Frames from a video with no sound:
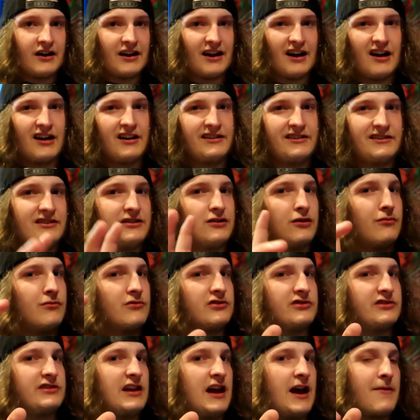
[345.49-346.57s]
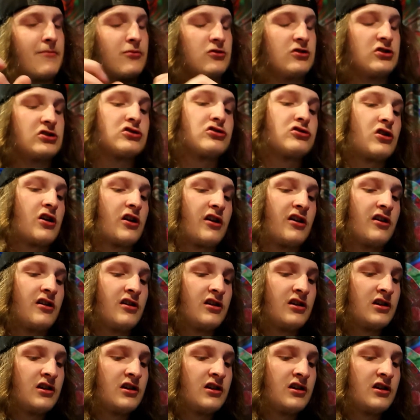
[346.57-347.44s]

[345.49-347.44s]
kind of almost dapperish look,